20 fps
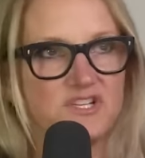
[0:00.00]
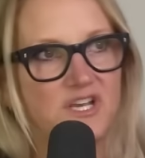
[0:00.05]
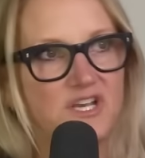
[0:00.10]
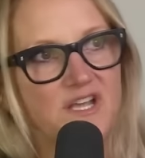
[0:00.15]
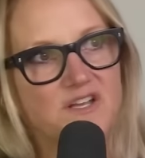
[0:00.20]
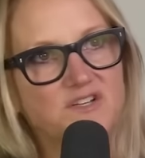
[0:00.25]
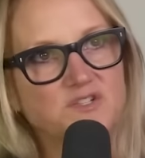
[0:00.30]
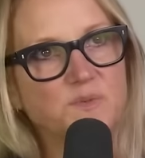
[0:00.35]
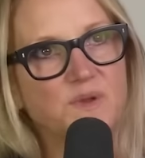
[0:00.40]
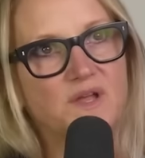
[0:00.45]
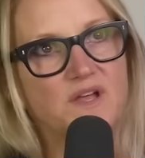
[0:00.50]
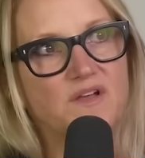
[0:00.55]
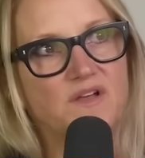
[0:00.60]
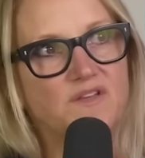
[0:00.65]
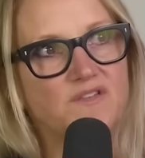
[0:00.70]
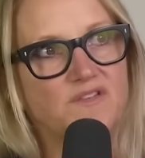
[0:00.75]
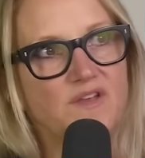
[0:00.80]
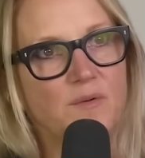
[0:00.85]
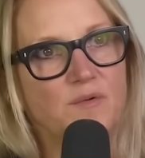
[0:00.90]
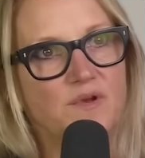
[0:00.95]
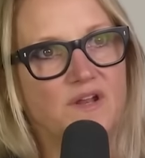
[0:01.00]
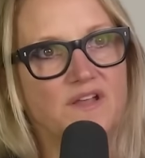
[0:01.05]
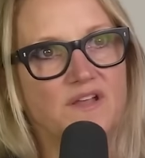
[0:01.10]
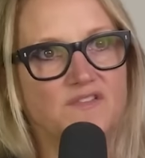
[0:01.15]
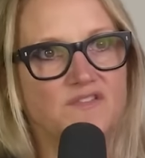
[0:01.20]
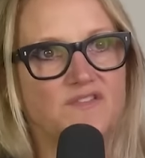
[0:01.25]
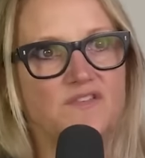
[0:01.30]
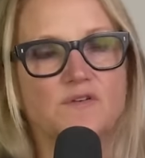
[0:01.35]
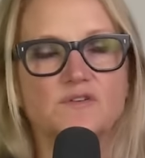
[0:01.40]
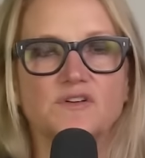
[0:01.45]
to change because I want to
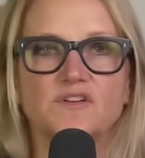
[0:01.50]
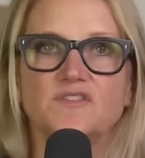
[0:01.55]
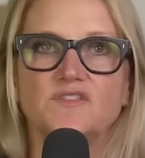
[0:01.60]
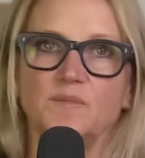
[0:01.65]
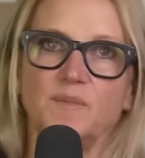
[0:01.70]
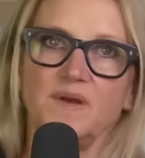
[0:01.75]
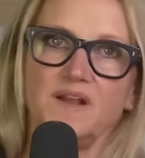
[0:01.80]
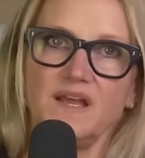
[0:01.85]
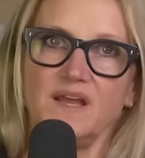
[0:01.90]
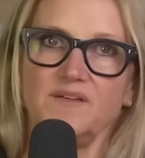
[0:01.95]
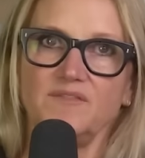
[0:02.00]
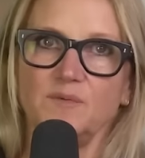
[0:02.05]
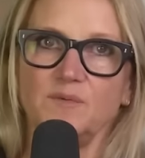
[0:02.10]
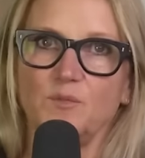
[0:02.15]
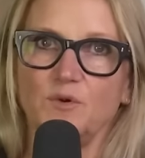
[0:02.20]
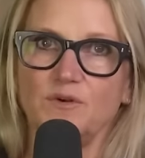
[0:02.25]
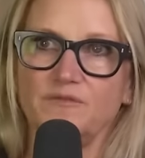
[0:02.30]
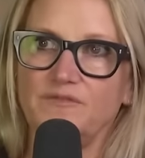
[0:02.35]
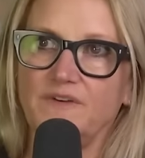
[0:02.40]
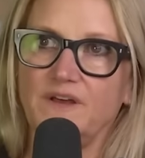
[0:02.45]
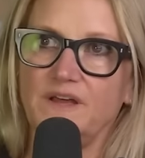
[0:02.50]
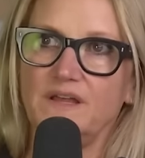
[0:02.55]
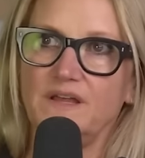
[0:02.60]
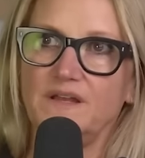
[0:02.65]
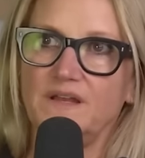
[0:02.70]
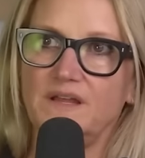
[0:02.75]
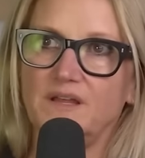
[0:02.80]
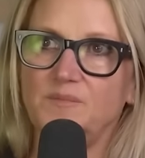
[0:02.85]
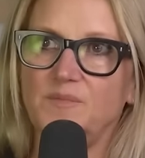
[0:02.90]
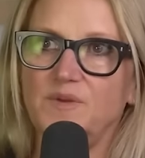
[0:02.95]
get serious about having more
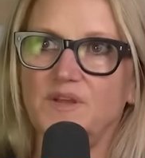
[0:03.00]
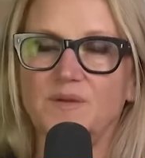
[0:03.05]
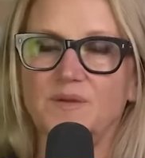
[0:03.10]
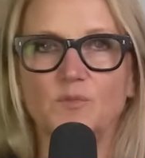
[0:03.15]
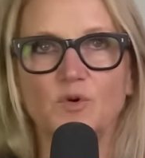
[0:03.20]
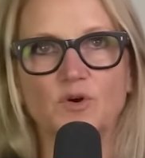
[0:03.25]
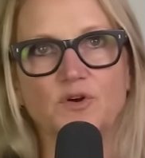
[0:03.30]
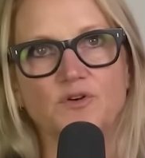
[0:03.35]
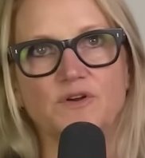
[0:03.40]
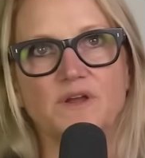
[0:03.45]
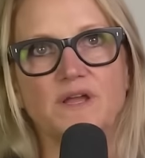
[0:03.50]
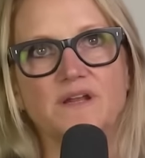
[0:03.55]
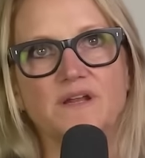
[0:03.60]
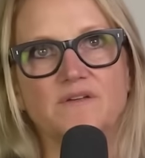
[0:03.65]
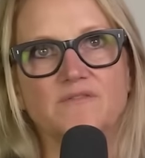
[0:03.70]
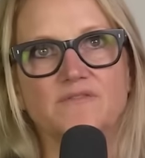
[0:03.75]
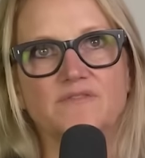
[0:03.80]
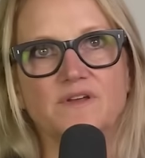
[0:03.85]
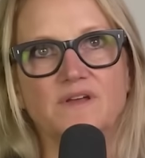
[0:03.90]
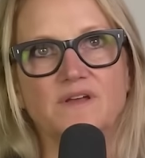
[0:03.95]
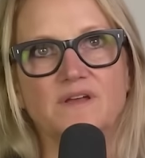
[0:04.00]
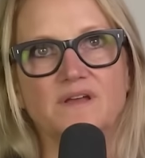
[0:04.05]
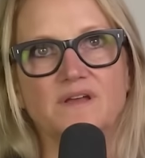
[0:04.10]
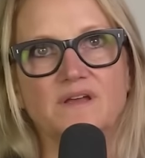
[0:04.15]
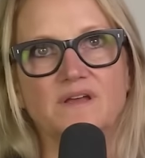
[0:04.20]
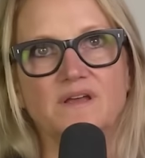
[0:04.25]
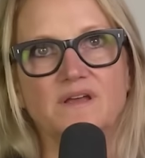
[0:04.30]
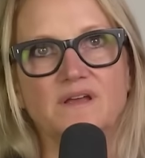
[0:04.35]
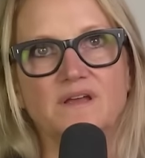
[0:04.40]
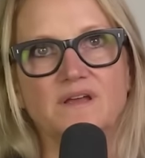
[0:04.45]
fun and being more creative.
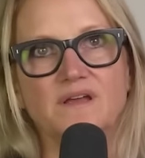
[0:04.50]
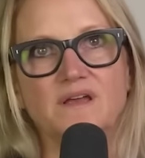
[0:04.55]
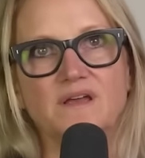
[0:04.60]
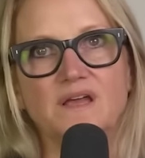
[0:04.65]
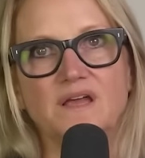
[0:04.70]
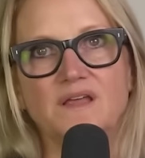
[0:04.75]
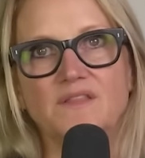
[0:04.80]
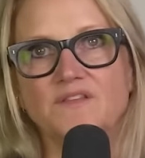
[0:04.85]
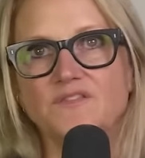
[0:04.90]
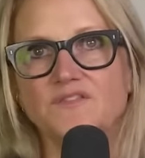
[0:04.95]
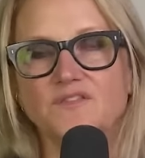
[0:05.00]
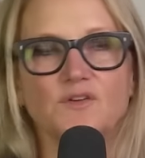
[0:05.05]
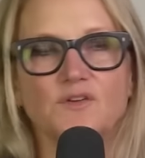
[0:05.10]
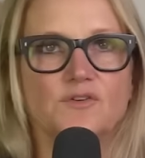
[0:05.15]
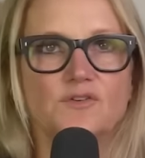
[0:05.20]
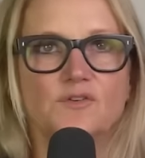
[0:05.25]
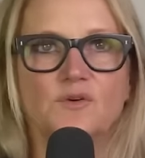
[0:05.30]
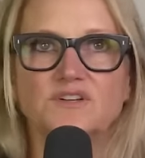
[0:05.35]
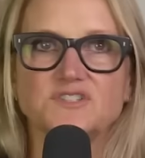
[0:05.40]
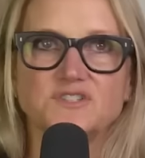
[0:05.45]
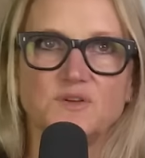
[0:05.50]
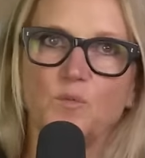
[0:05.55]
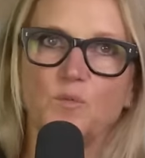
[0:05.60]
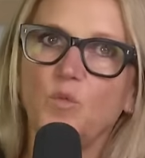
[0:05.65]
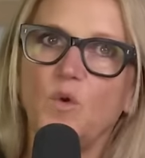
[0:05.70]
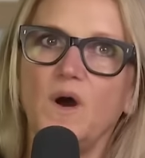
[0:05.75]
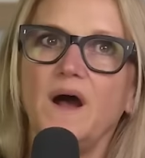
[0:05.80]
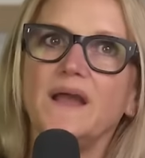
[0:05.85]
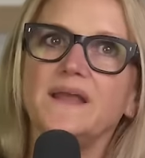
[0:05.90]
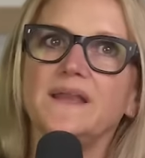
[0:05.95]
And this third
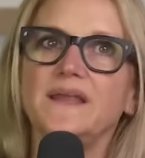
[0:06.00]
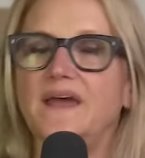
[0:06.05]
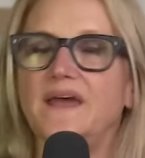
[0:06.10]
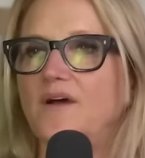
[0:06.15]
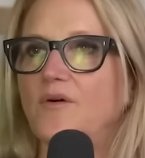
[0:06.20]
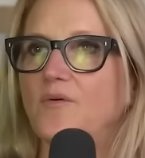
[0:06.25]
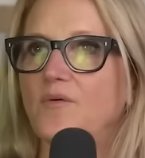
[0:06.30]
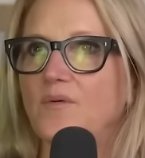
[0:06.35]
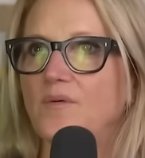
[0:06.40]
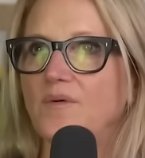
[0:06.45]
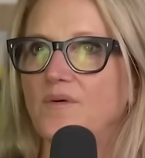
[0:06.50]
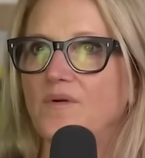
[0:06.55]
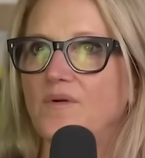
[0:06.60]
question, why now?